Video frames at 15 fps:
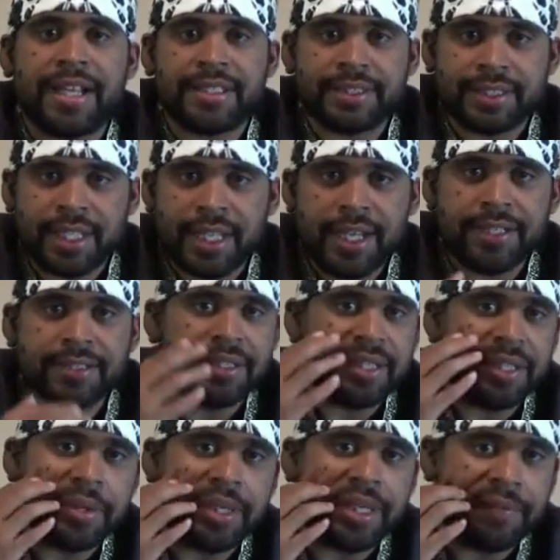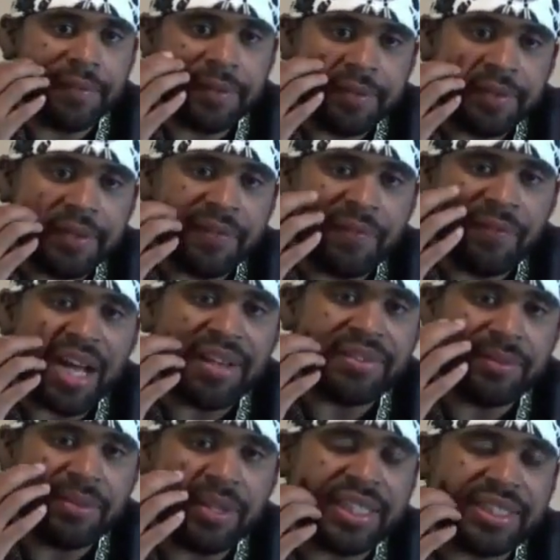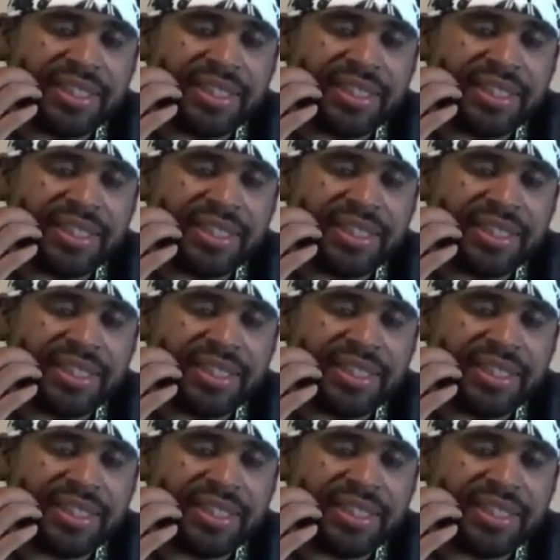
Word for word: had slaves, and they were giving the 5